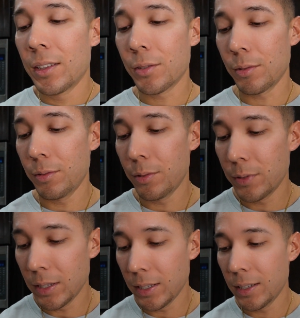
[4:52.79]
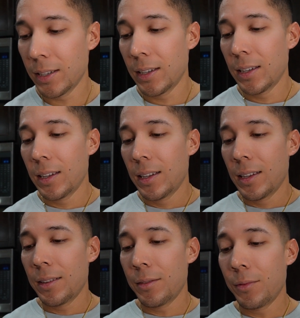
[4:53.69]
So you really
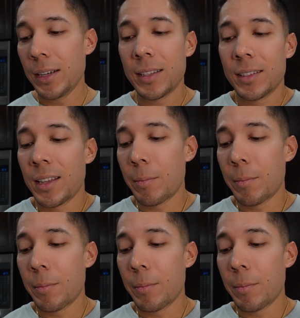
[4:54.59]
doesn't